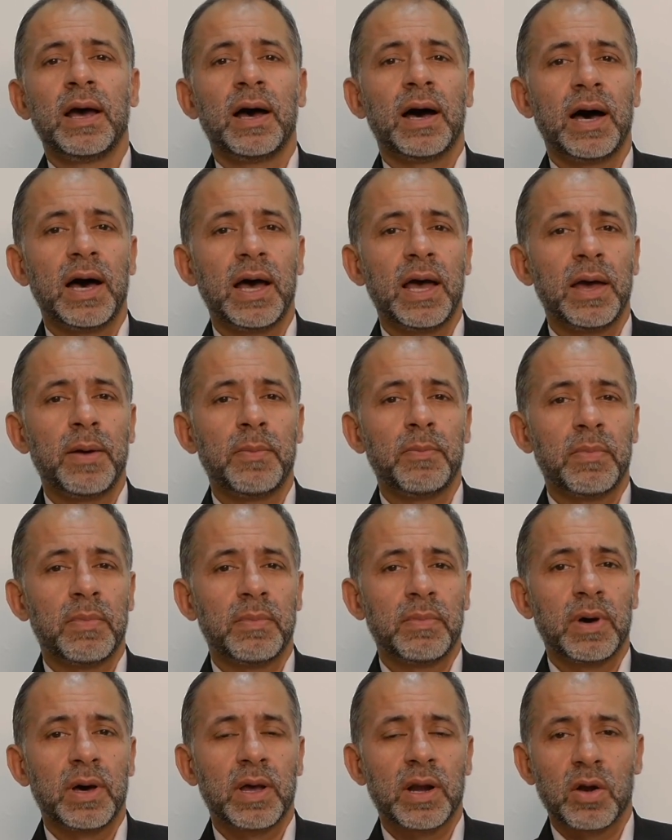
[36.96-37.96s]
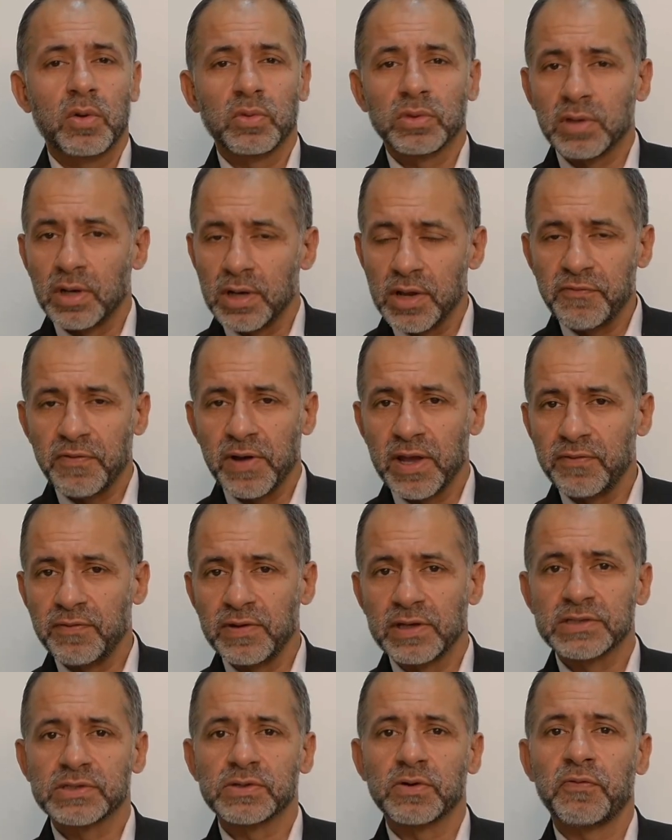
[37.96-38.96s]
I am around 35
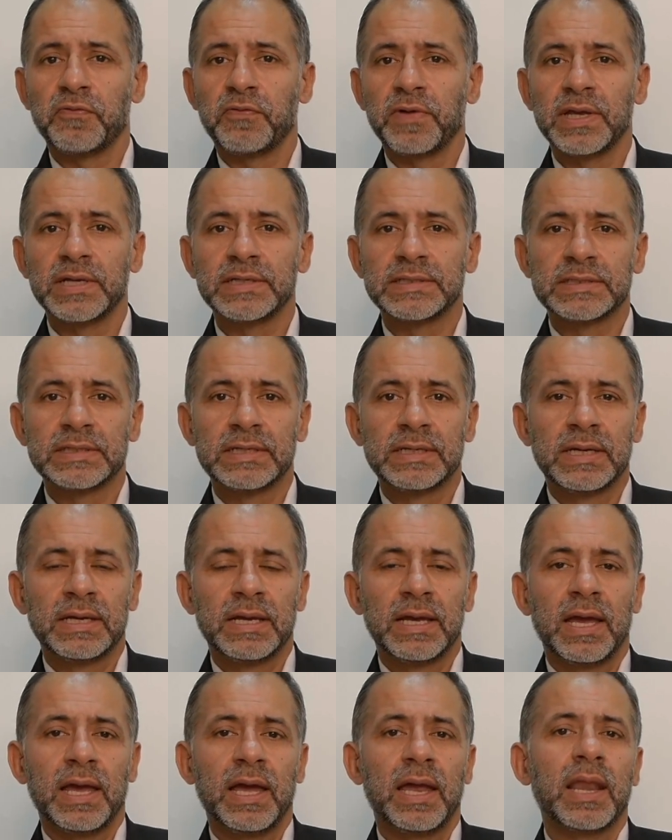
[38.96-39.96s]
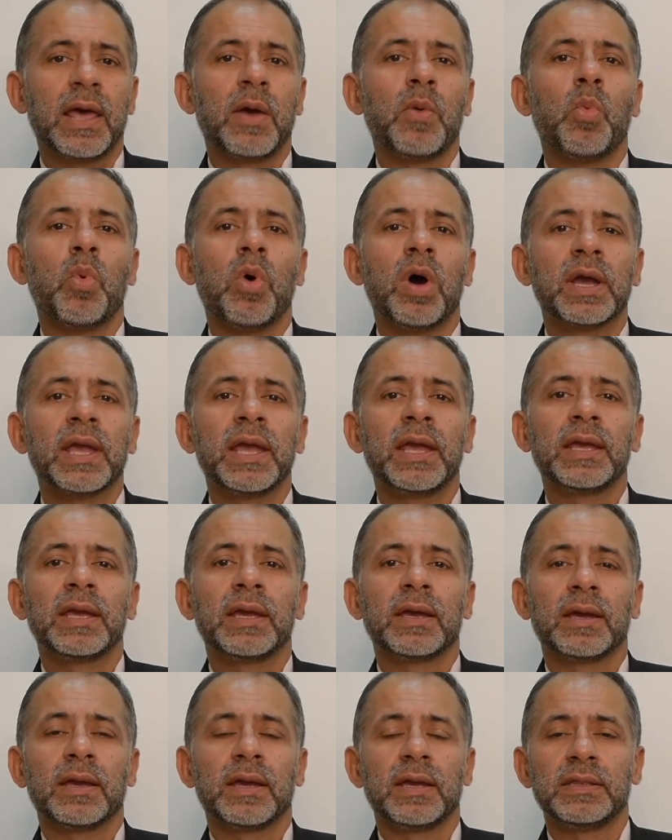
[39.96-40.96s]
years of age and I'm
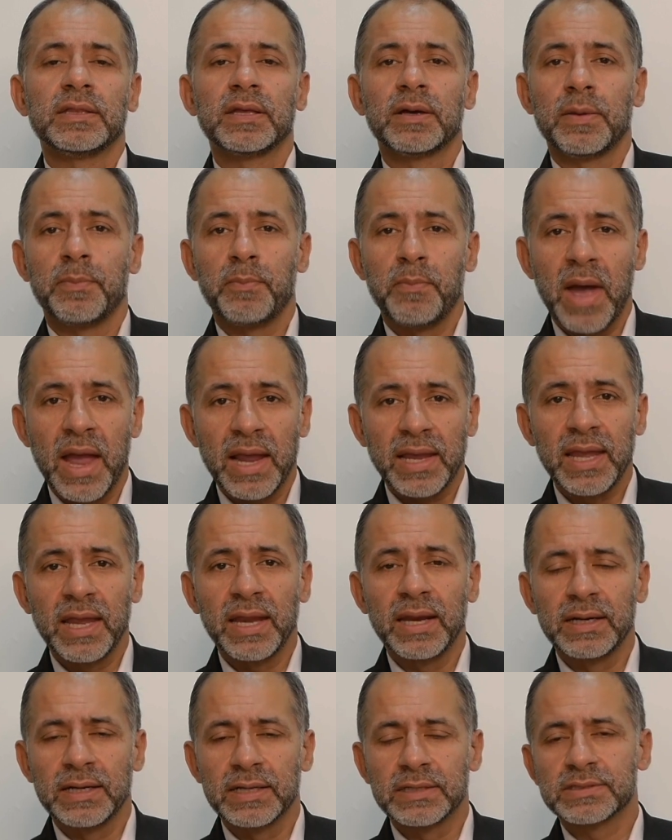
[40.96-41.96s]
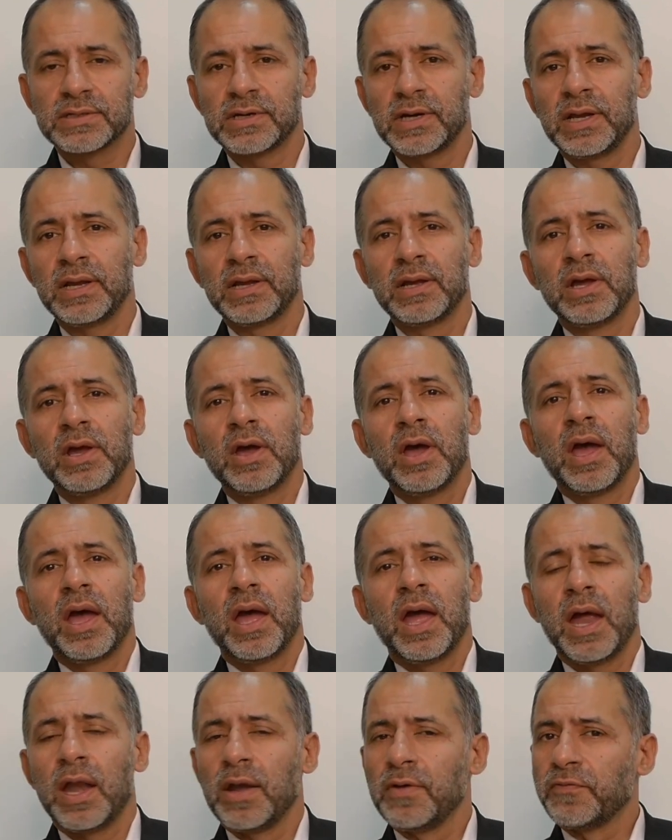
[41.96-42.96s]
working in the banking industry.
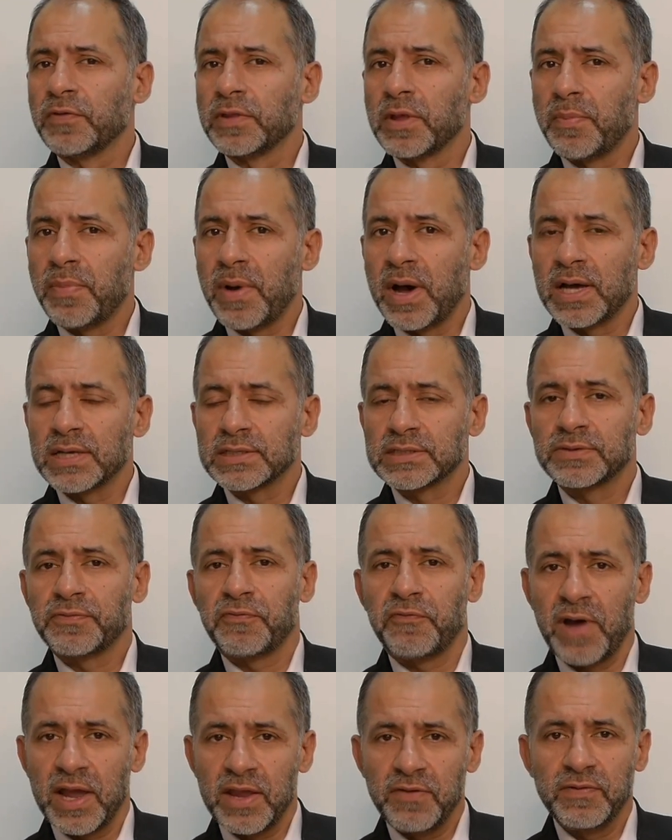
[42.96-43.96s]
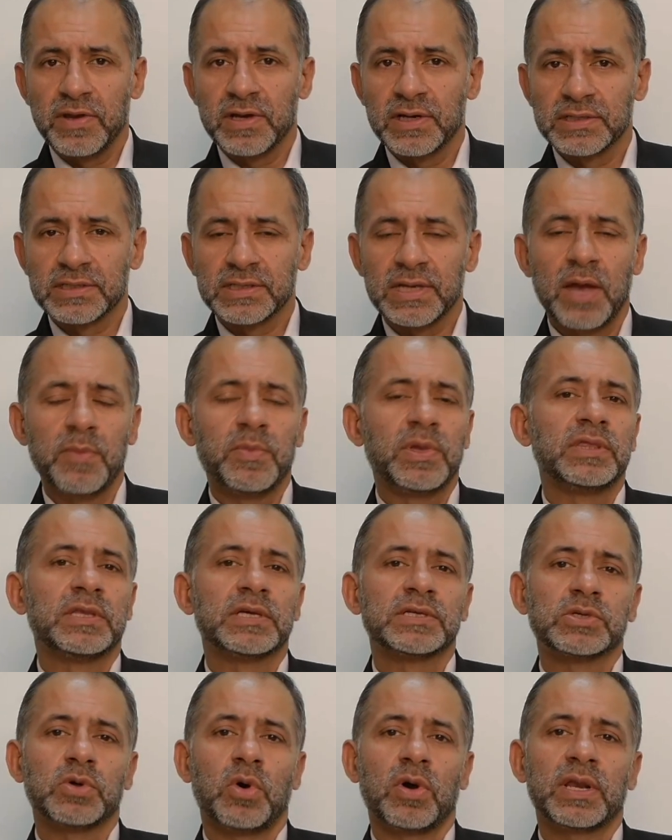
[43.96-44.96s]
And for the past 5 years, I'm in
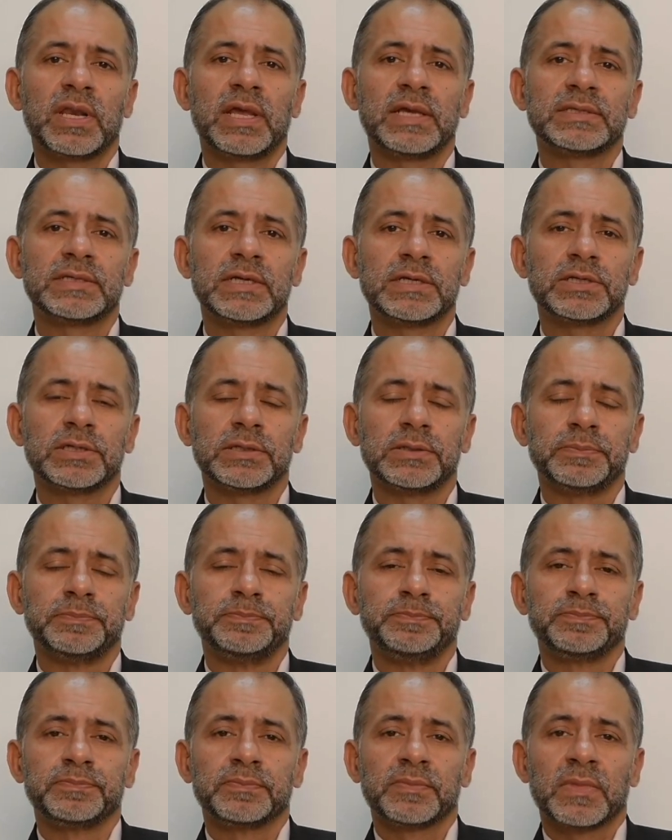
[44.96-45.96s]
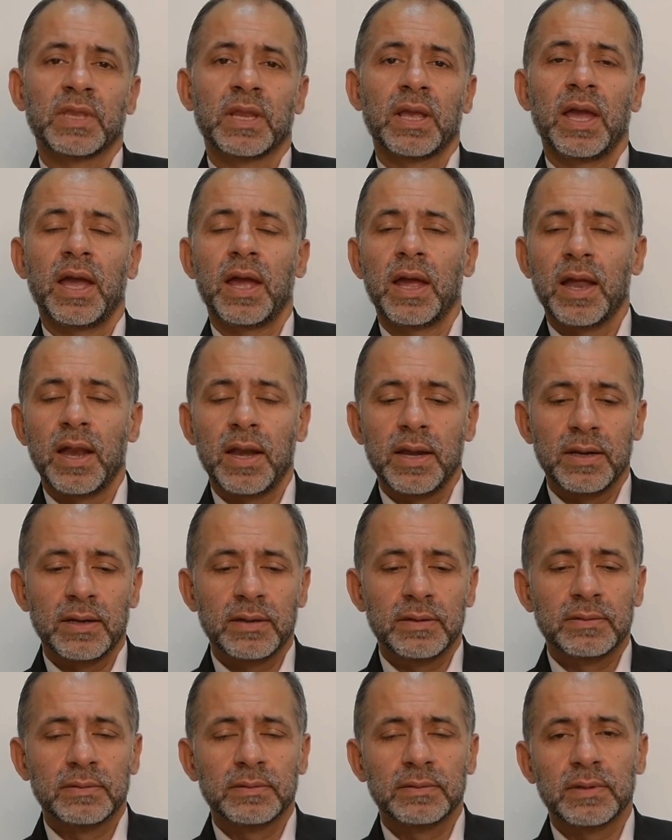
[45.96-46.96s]
this organization
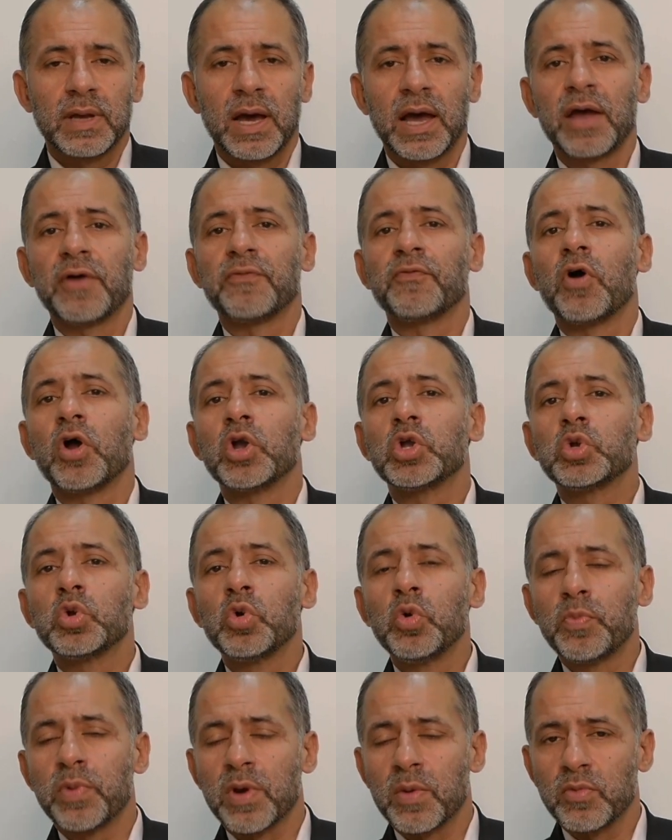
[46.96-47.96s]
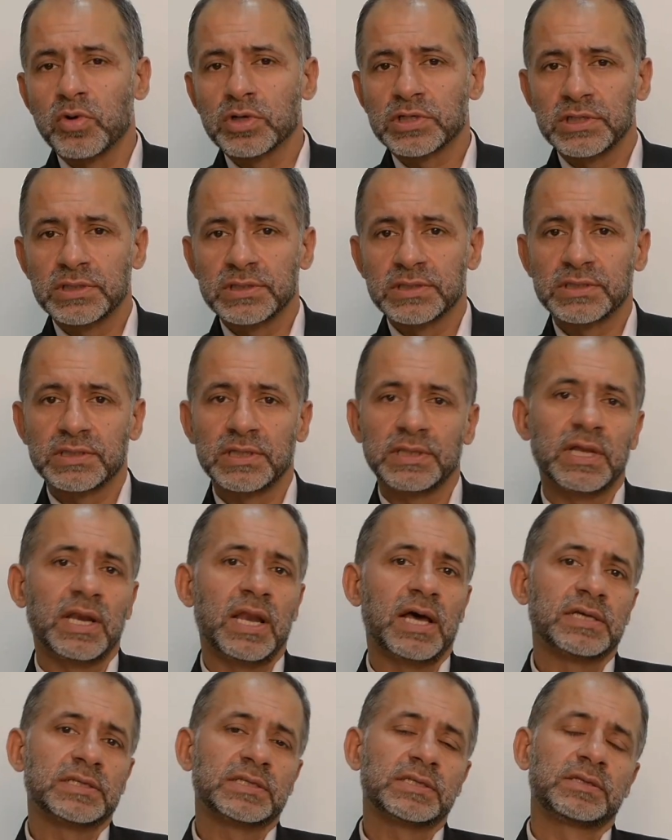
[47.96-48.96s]
and I have got 2 promotions in the
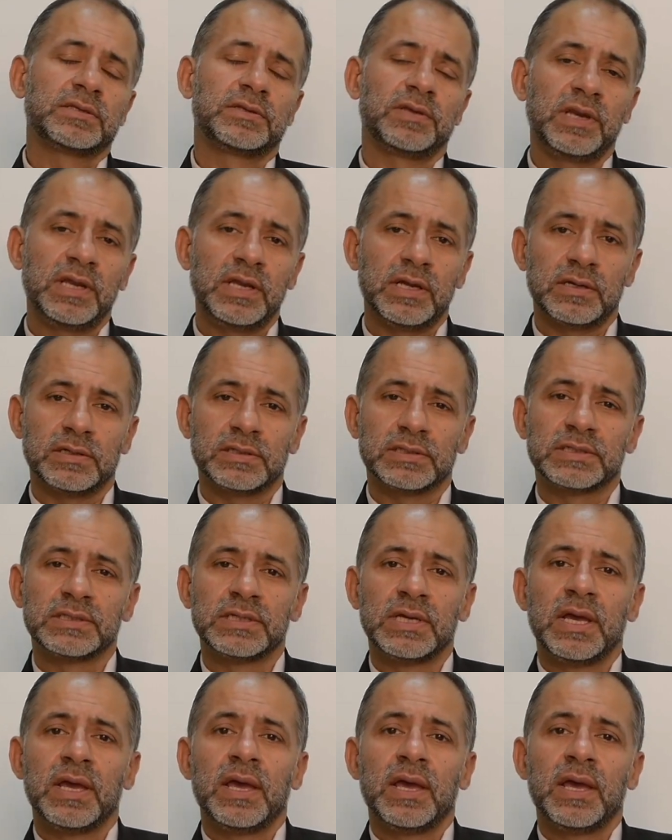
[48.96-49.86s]
last 3 years.